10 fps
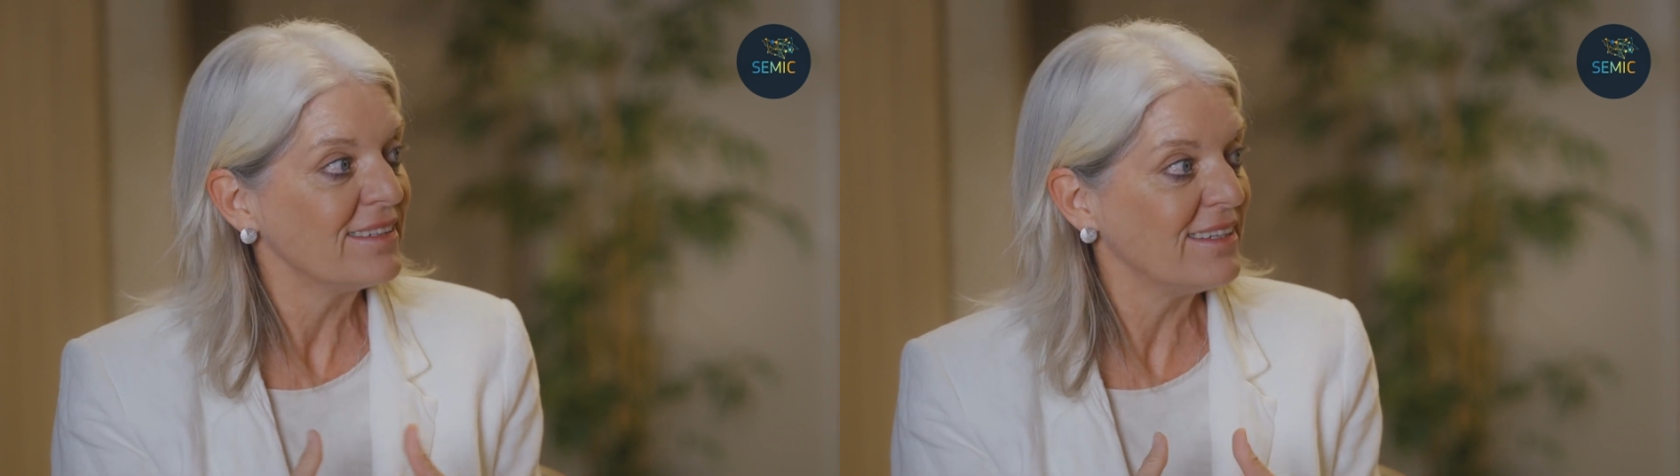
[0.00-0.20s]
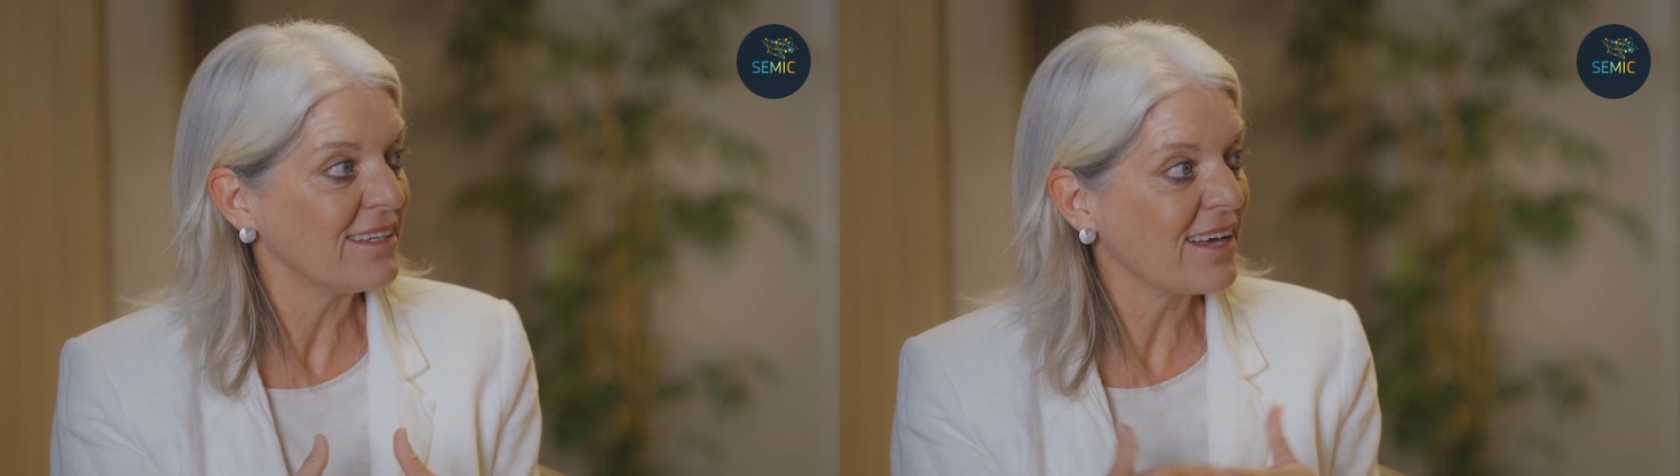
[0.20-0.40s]

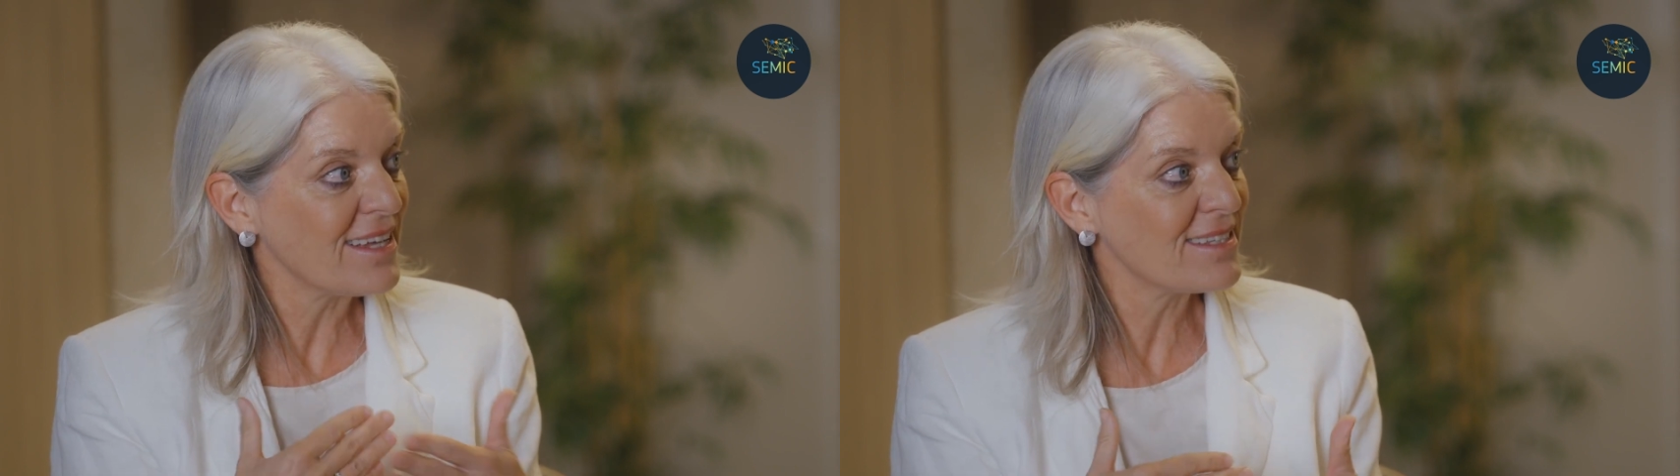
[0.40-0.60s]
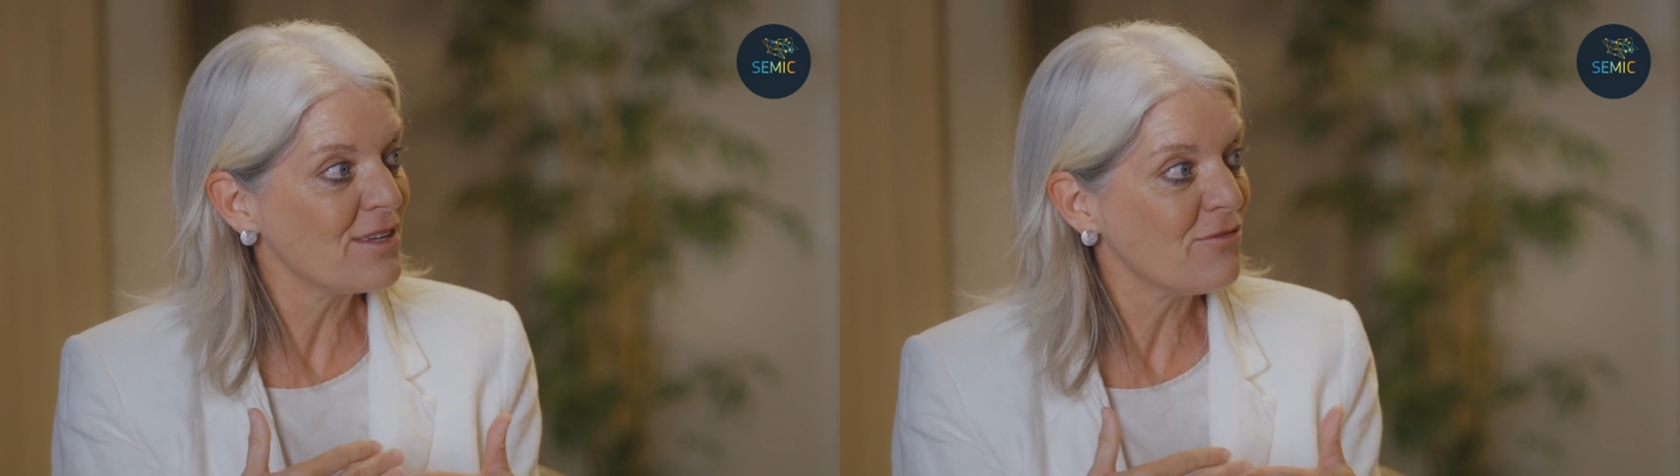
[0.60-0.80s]
that
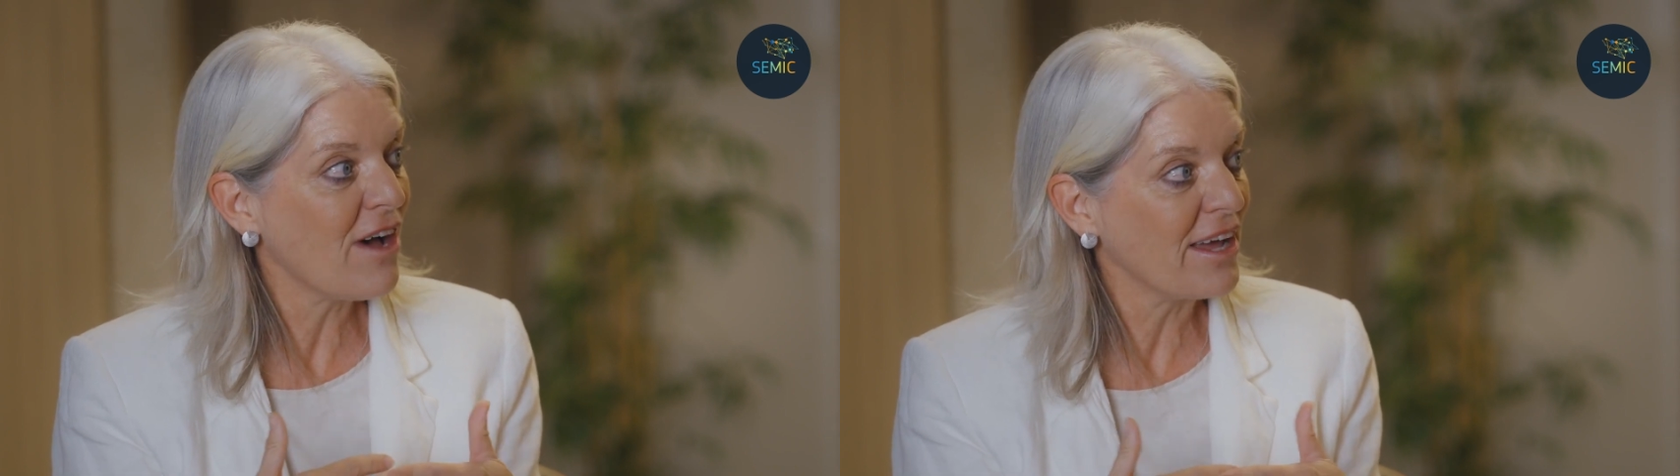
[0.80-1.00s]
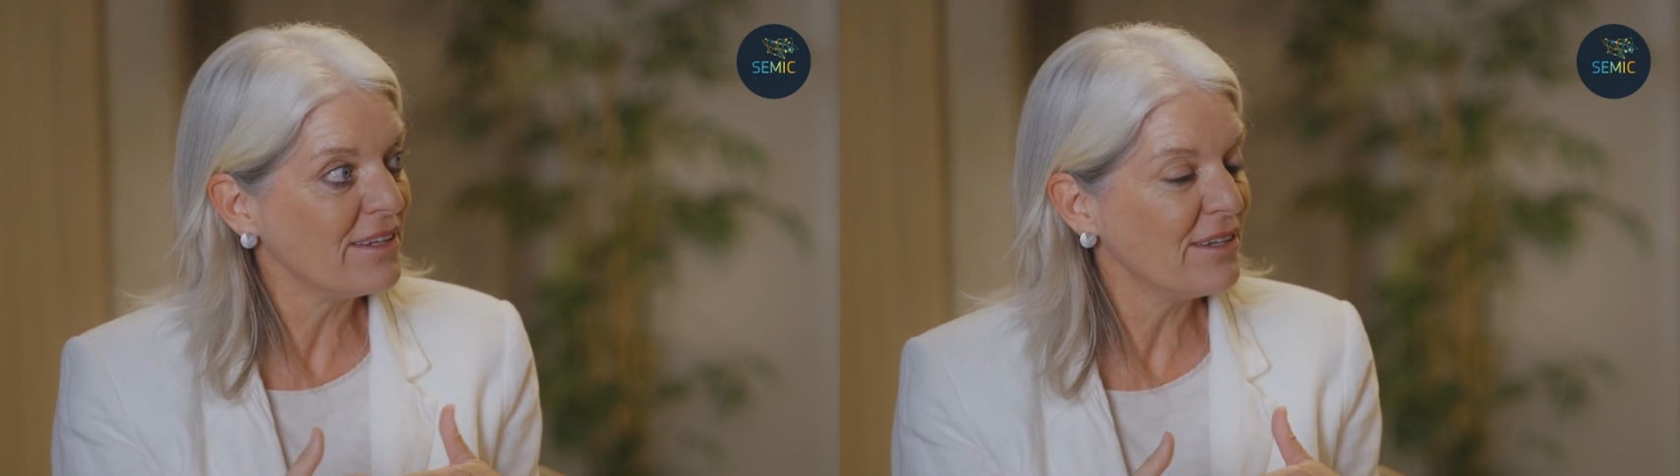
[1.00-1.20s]
has
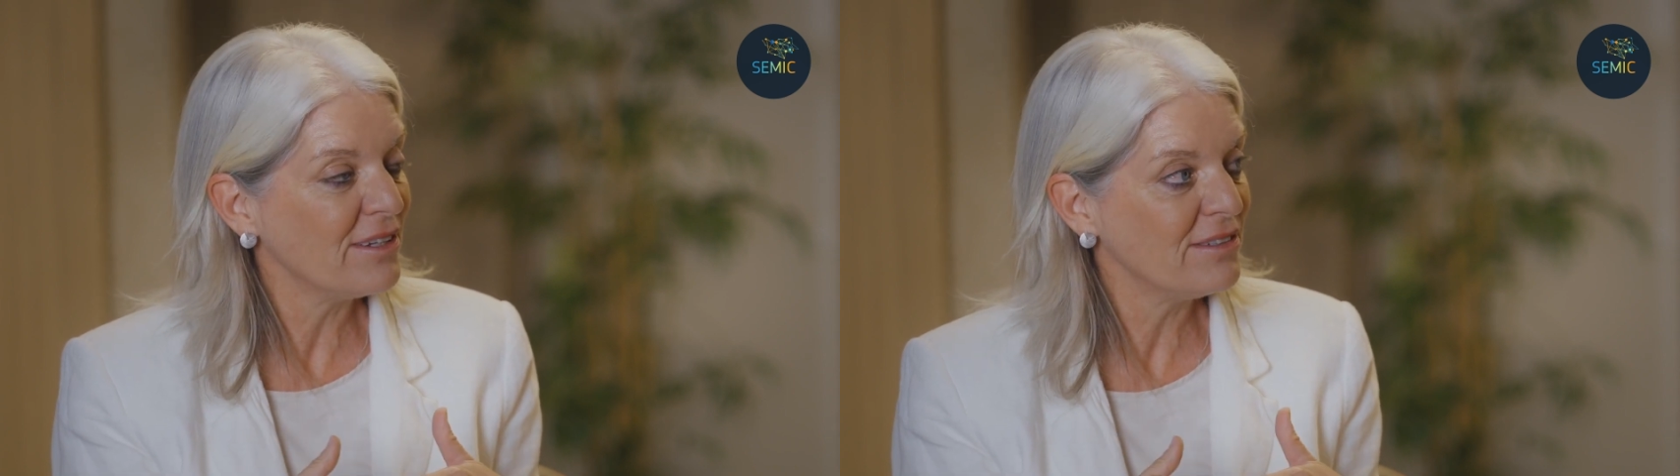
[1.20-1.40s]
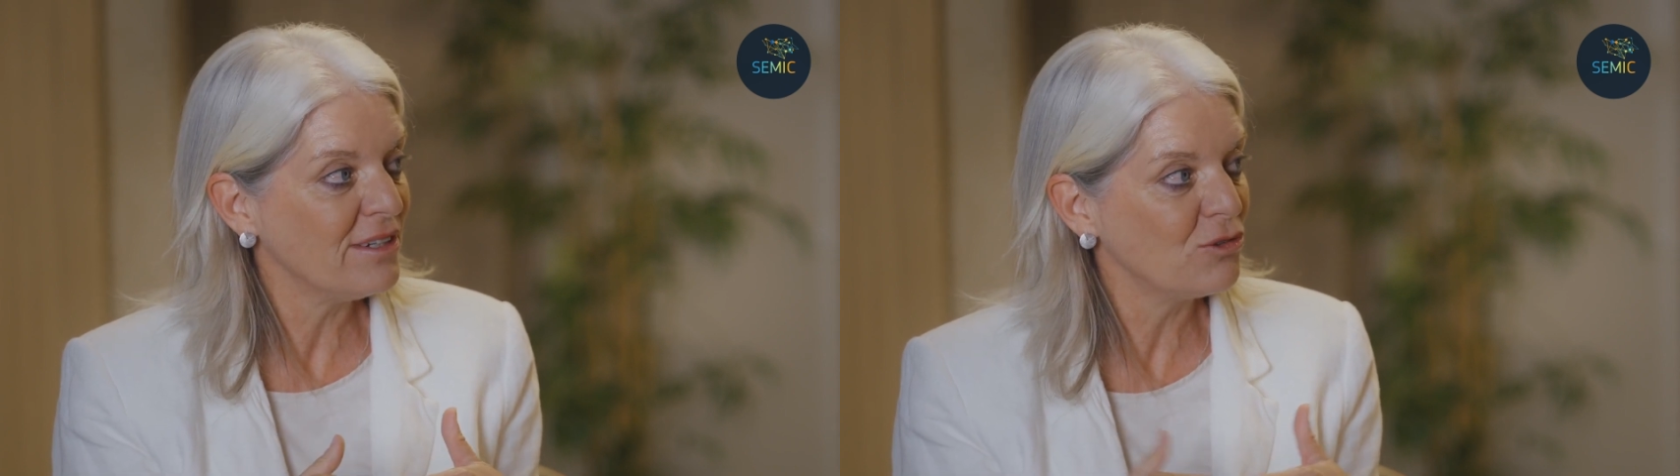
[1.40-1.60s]
defined
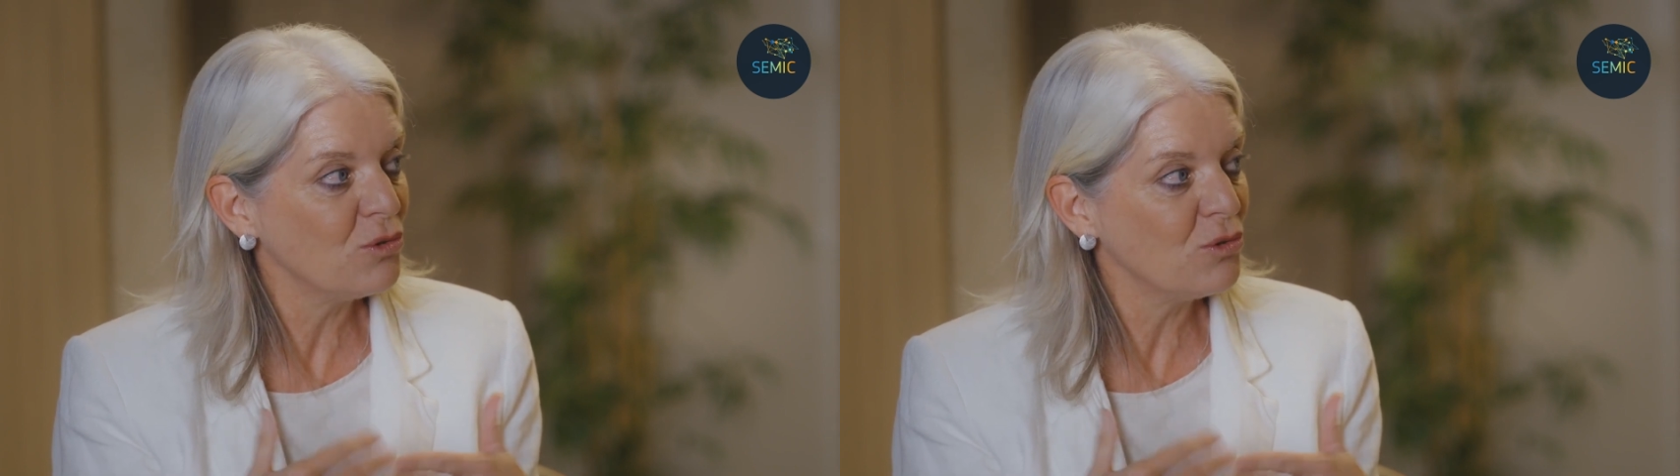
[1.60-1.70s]
the